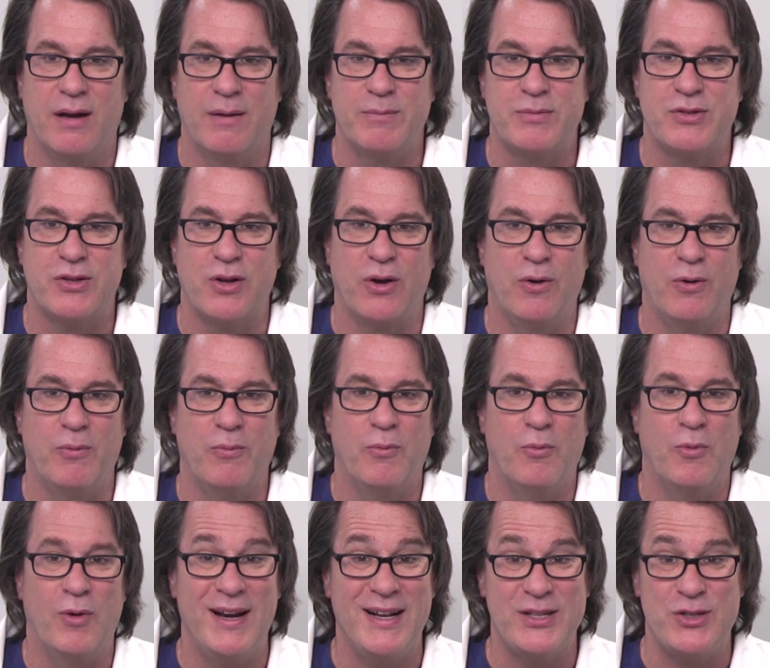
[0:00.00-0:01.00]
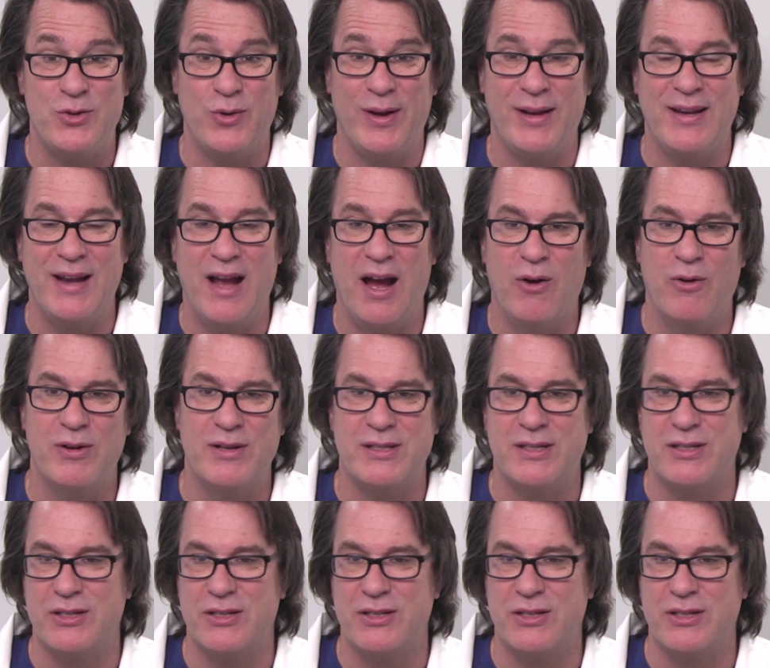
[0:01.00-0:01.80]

So what it's doing now is